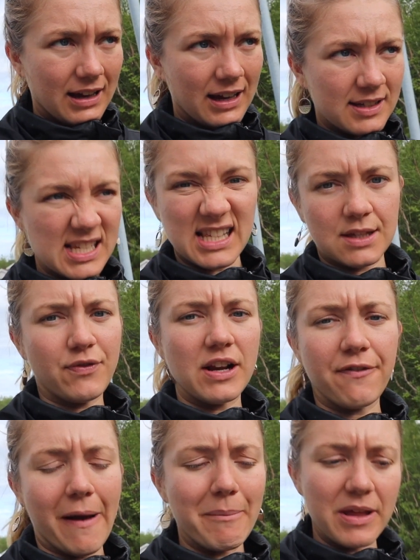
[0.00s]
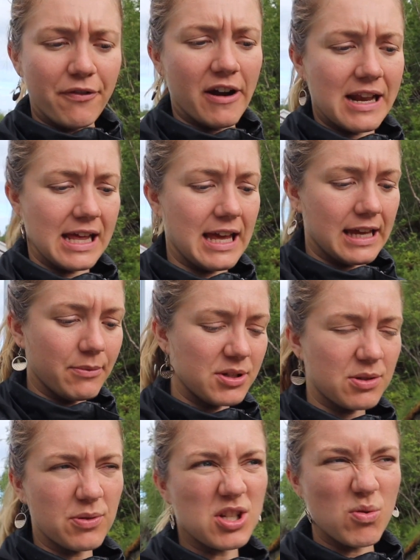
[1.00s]
It says it's really family friendly. We
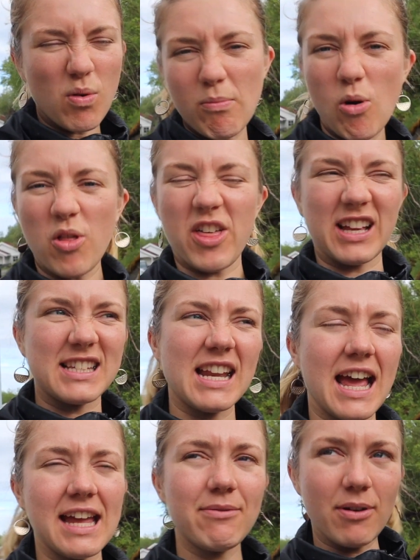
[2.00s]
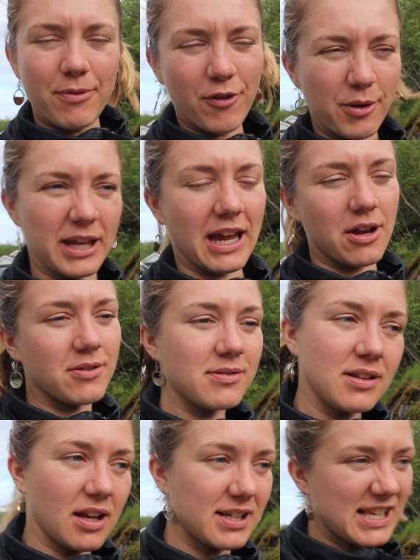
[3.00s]
just want to do one more thing today, right before we go,
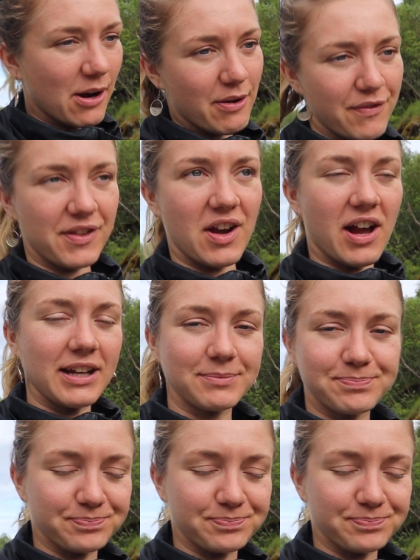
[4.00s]
settle in for the night.